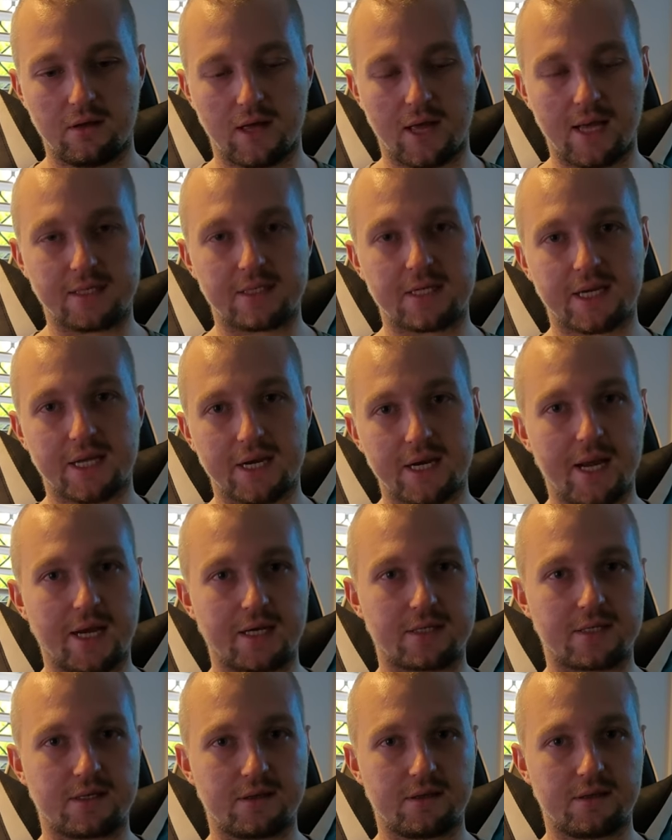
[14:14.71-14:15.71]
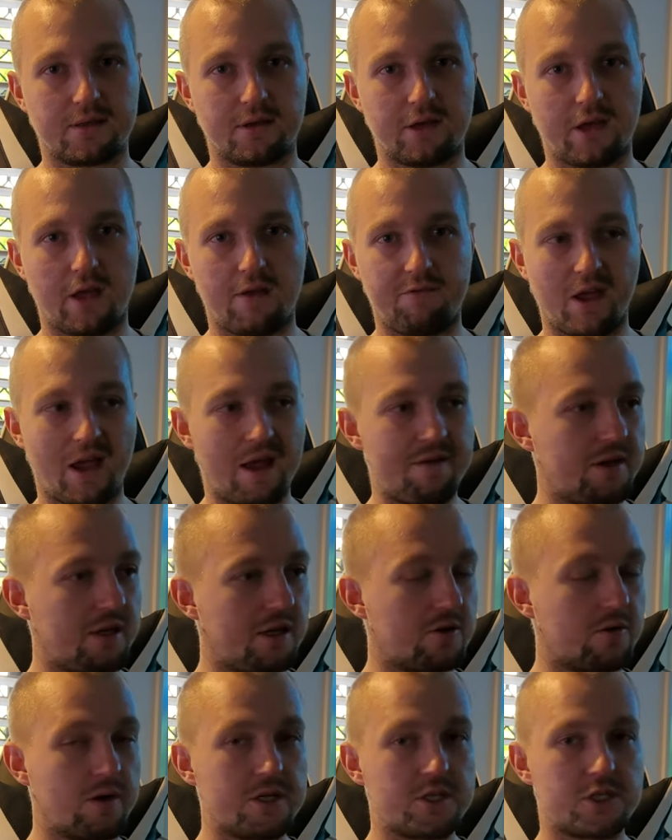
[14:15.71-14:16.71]
and to connect. If you have any
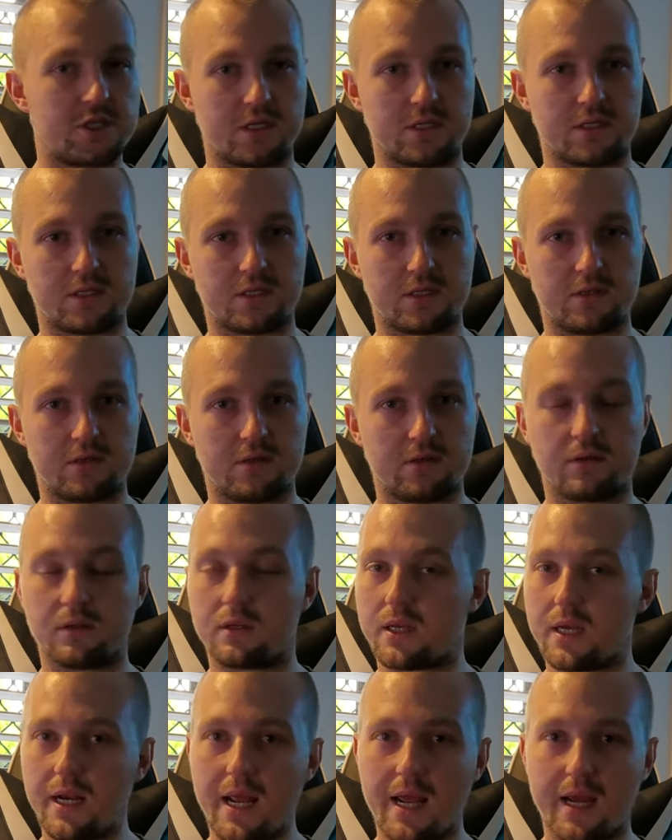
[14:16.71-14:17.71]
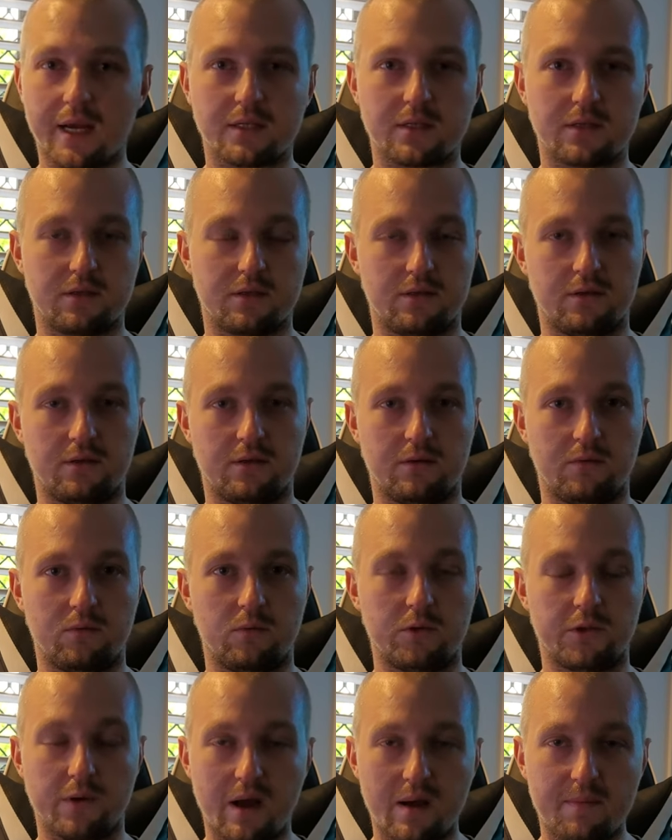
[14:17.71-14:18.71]
questions, connect.
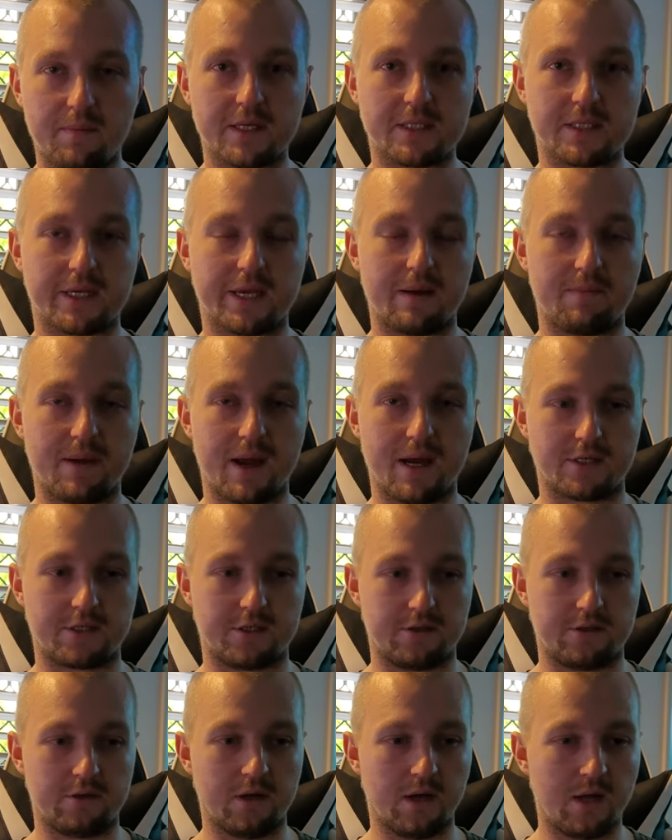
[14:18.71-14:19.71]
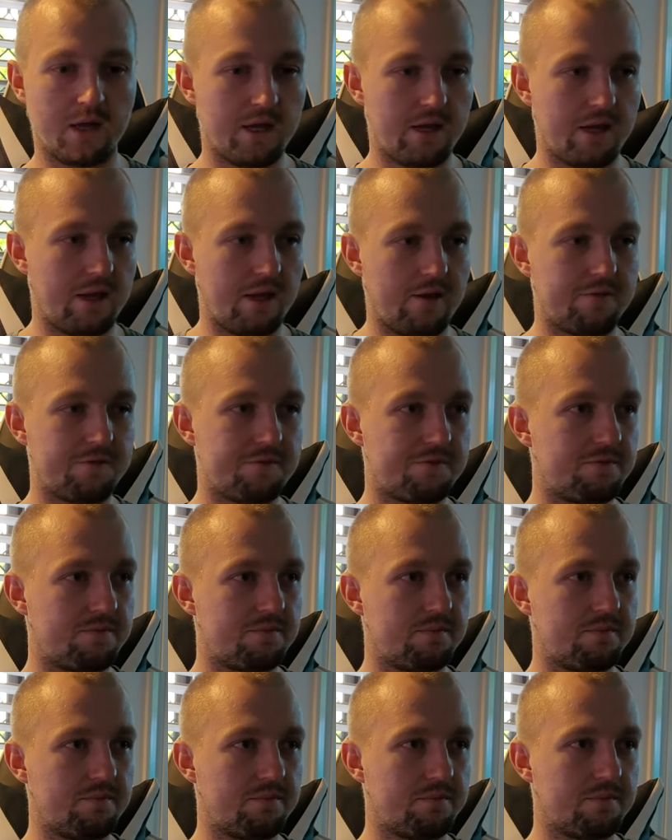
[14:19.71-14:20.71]
We'll do our best to get back to you. If
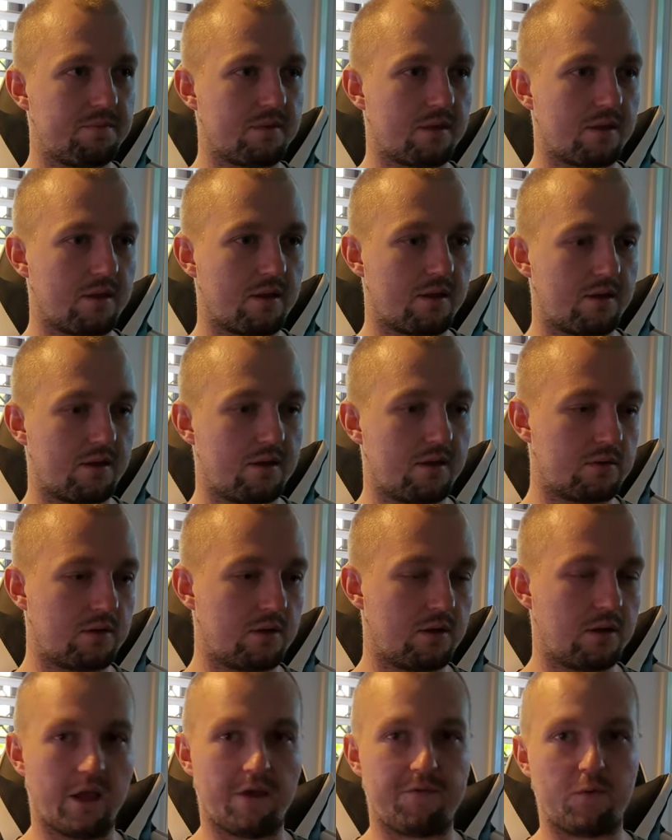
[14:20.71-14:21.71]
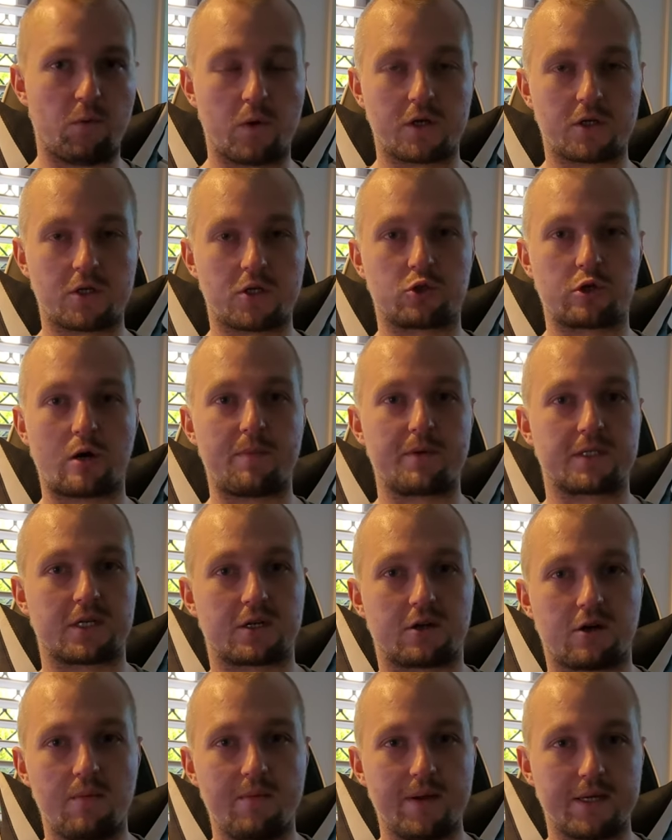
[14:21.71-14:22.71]
if you want to just drop us a
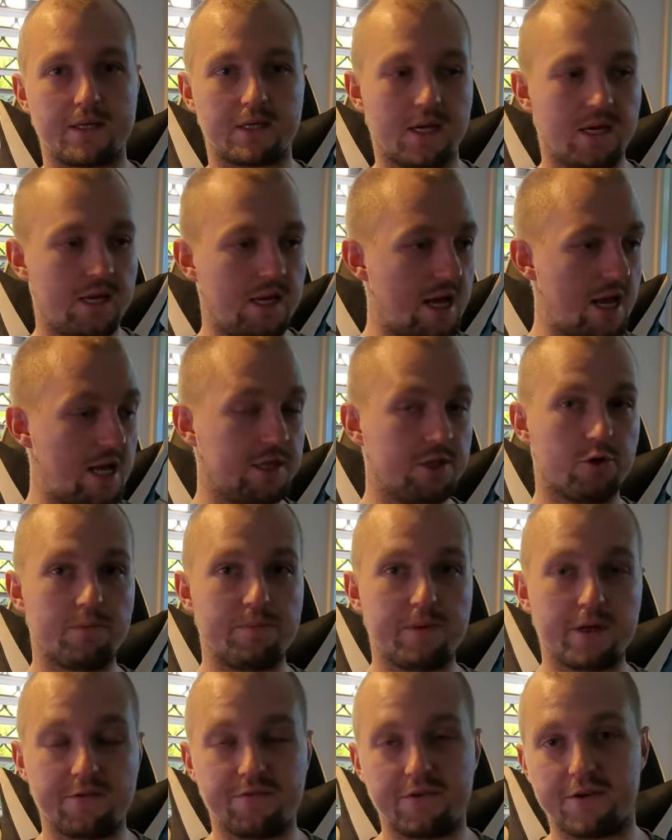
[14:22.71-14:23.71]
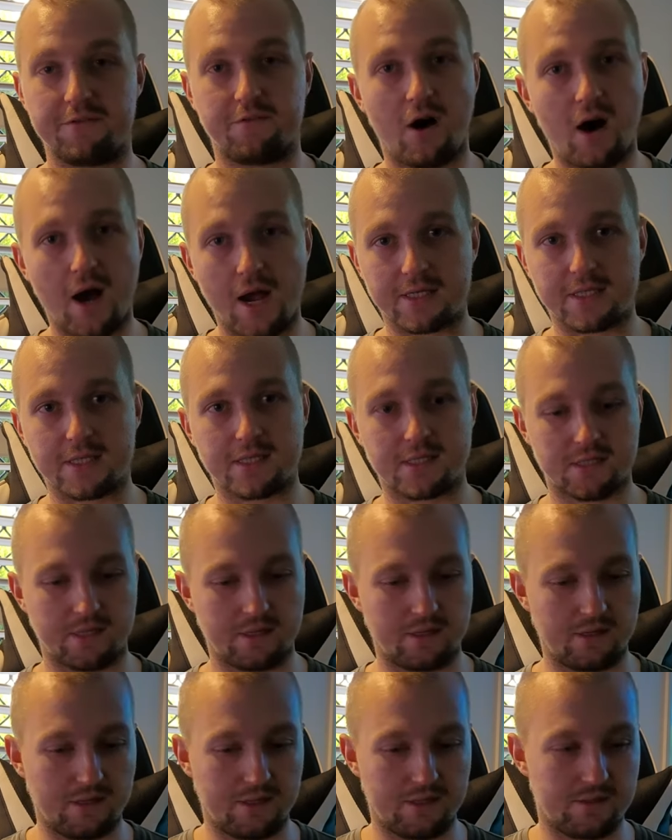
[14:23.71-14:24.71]
comment, a little bit of advice,
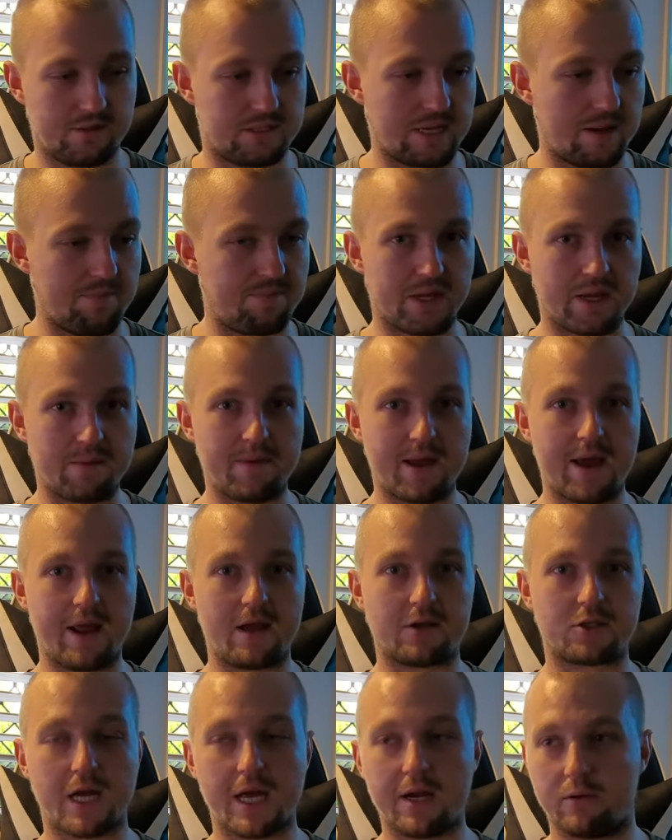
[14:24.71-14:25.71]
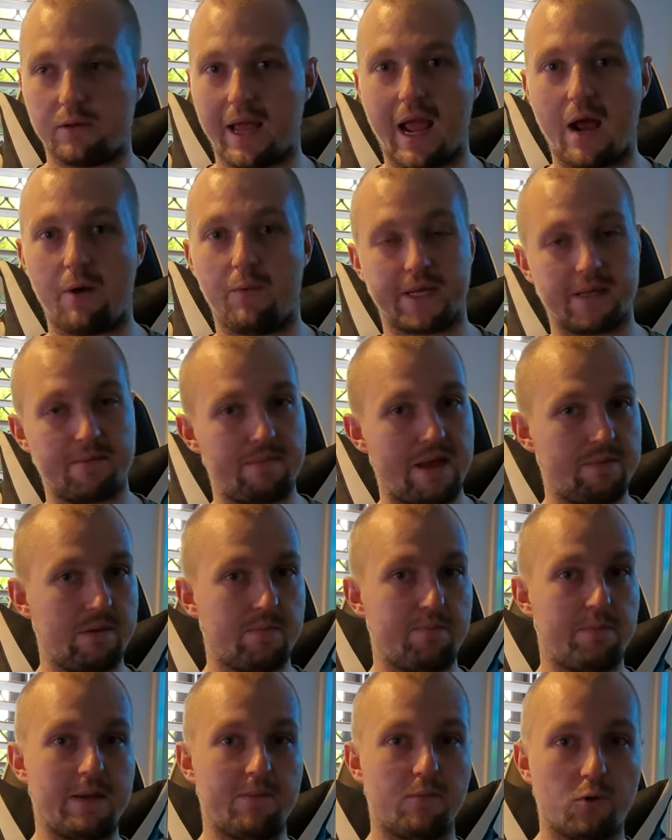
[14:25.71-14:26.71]
uh, something about our channel, how we can maybe
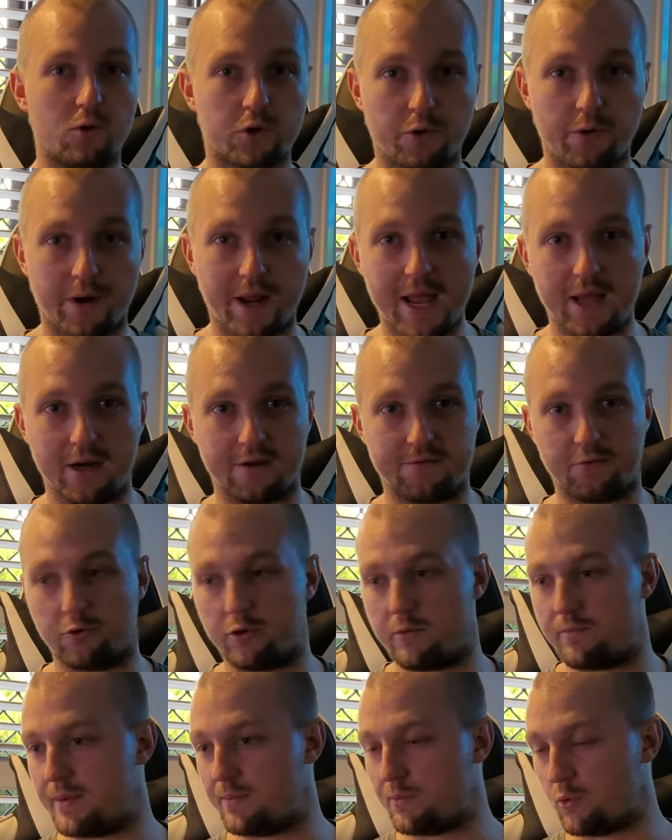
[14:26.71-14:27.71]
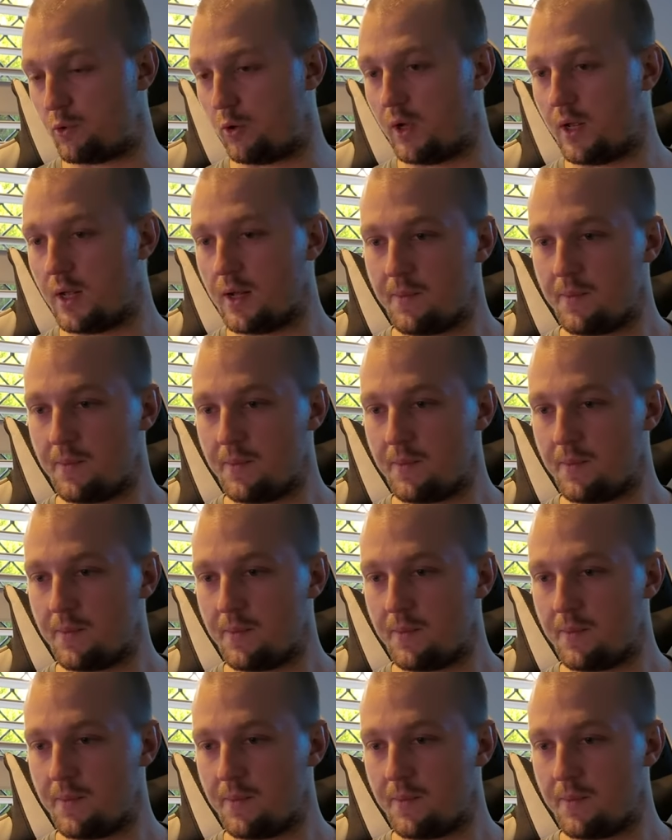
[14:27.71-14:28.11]
be more creative or a bit more